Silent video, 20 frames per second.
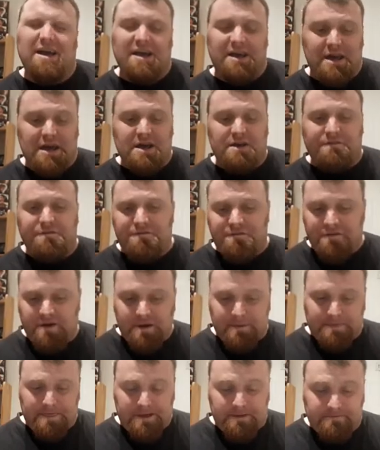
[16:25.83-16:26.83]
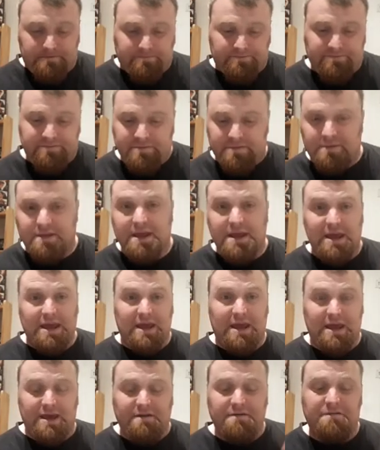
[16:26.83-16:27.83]
If
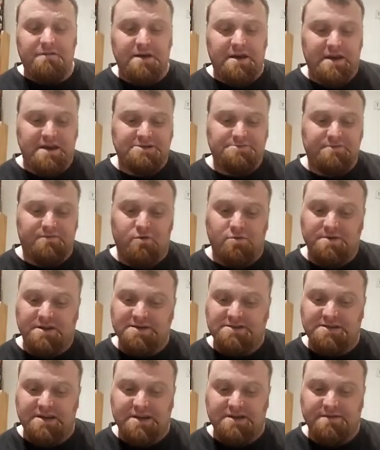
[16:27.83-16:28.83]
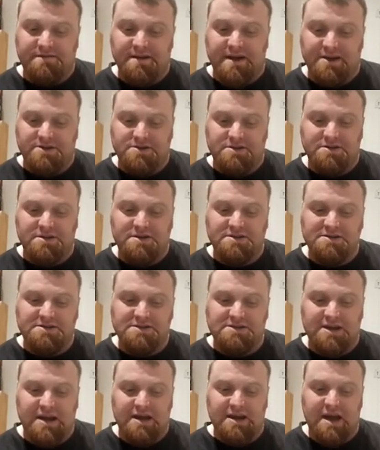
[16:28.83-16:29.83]
he has performed his Deed of Legend,
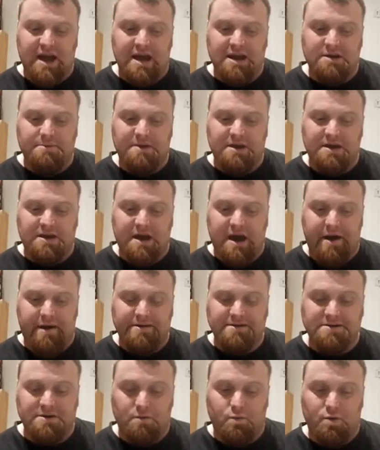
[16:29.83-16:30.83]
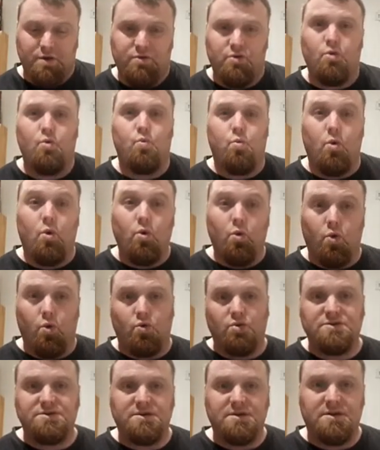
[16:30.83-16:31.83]
slay an enemy character with your
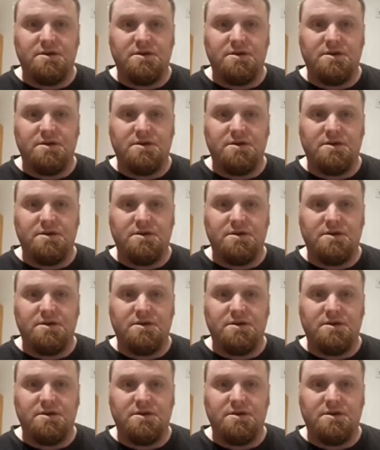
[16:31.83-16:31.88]
Warlord,